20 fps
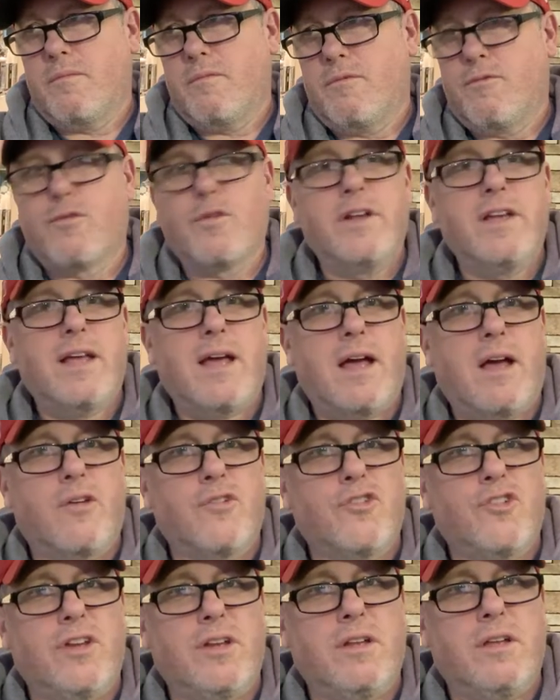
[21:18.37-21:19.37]
free
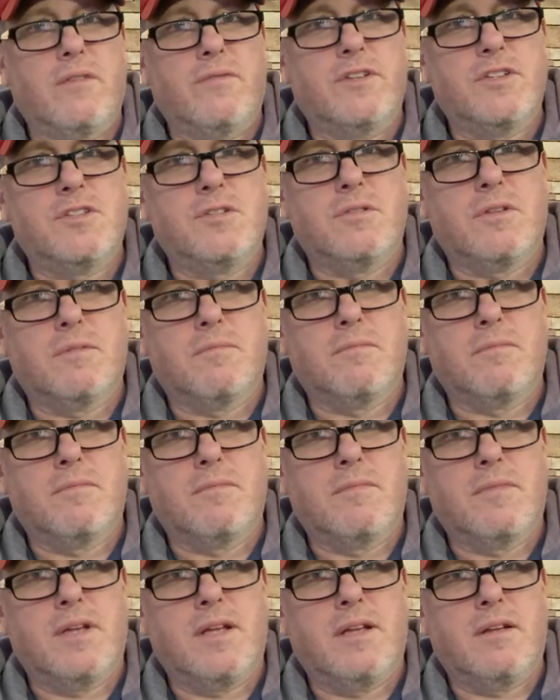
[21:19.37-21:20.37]
housing given to them
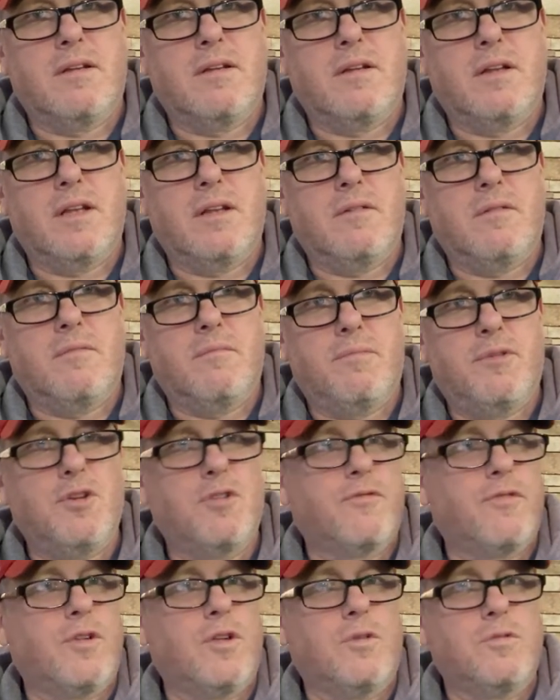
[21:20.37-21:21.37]
in
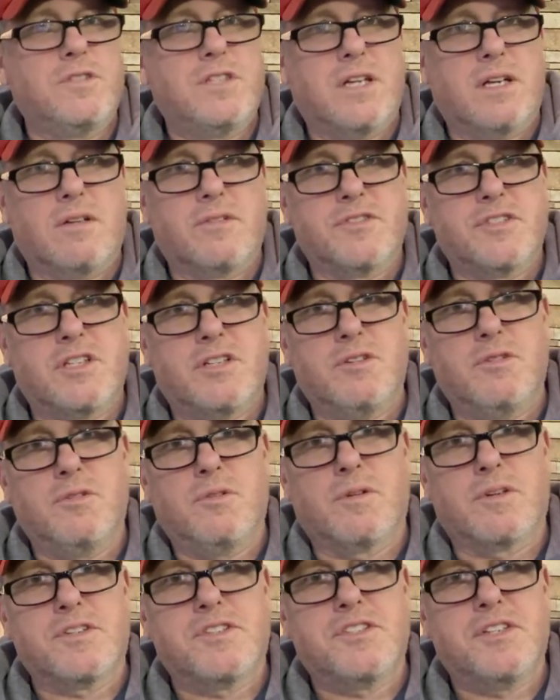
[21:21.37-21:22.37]
beautiful hotels in New
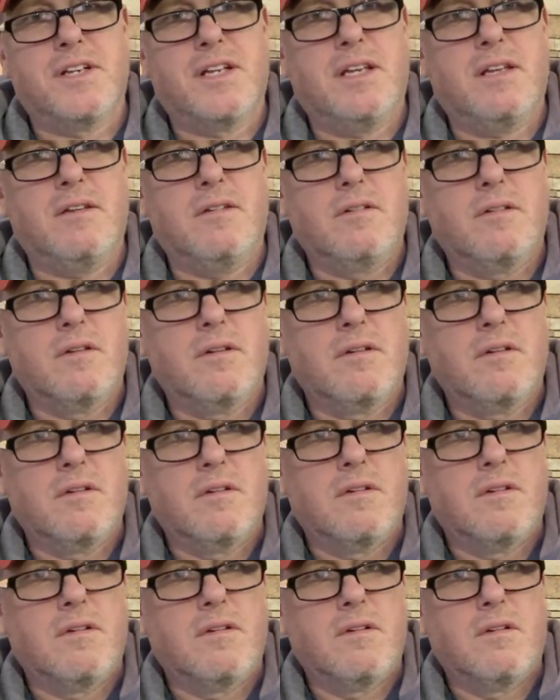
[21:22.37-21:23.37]
York City,
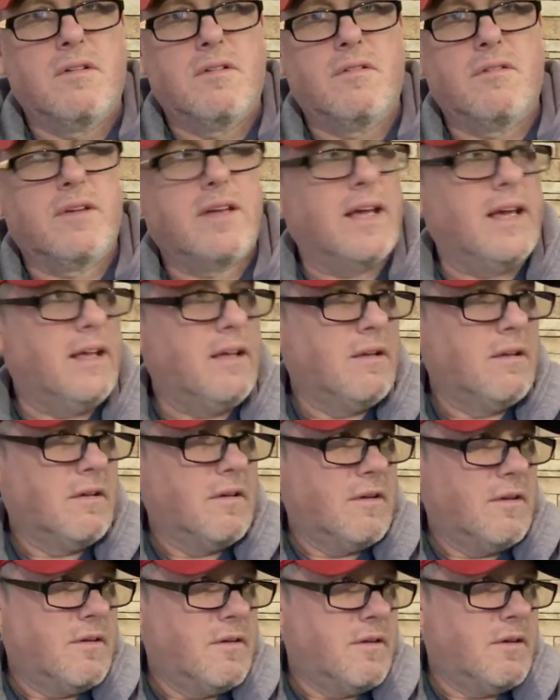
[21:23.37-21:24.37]
okay?
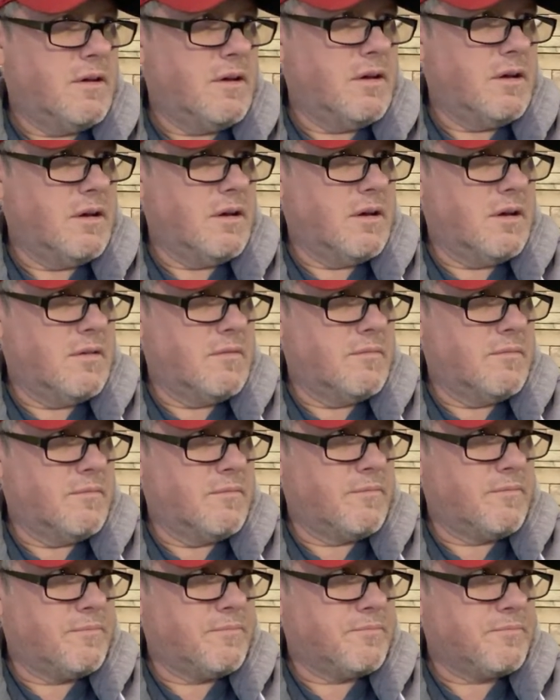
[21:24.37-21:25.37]
They
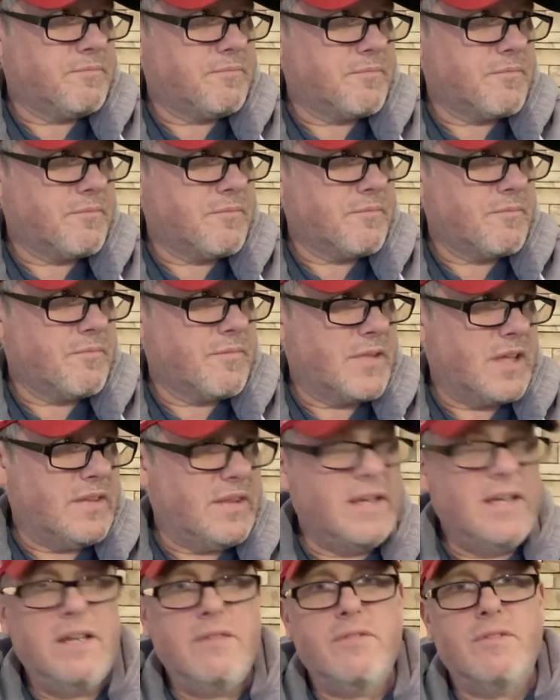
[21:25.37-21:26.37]

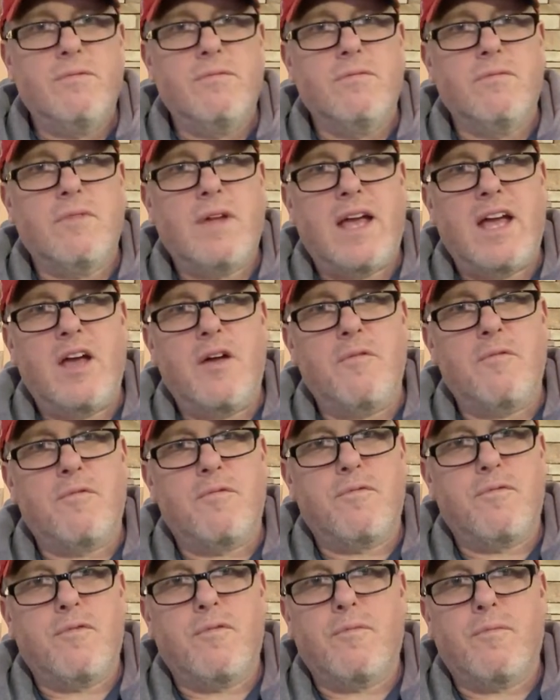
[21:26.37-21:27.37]
didn't even have
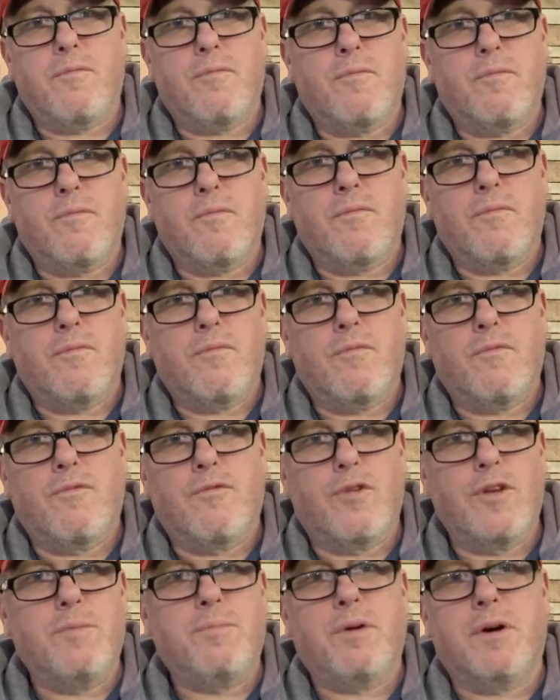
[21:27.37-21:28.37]

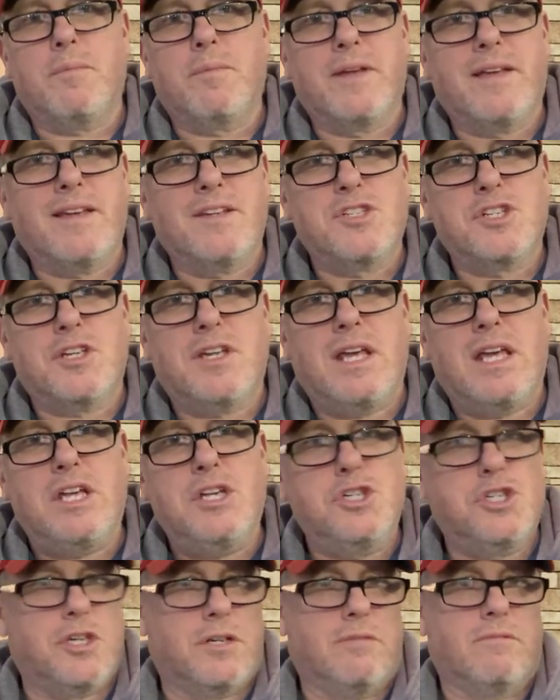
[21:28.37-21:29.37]
free public
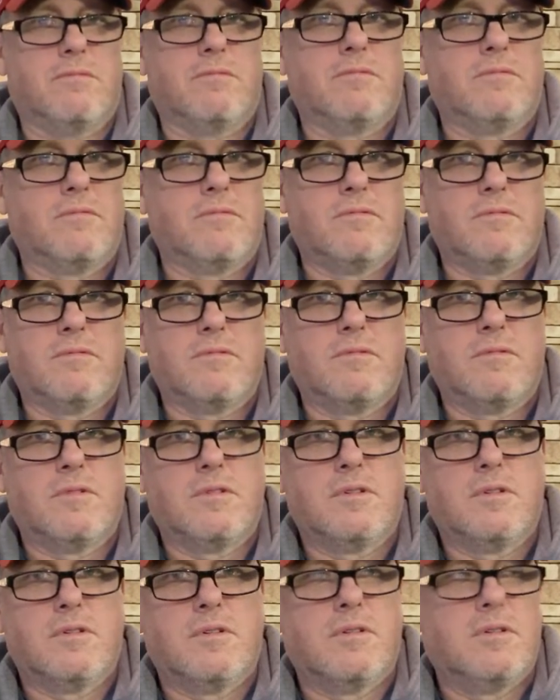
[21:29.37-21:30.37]
education,
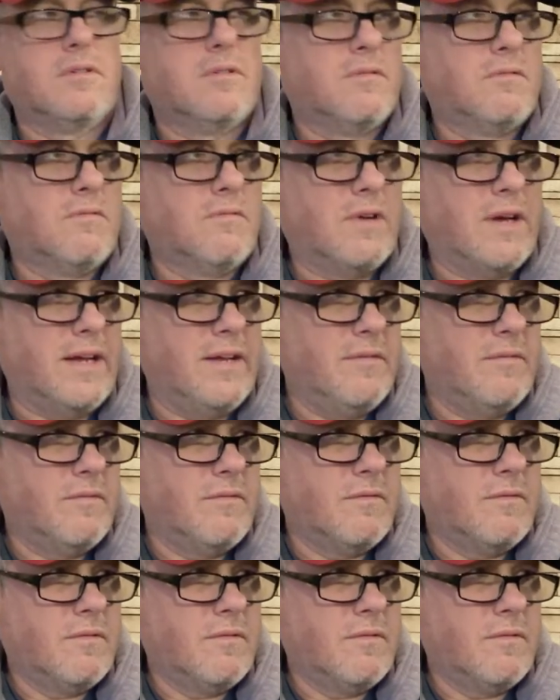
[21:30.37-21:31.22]
right?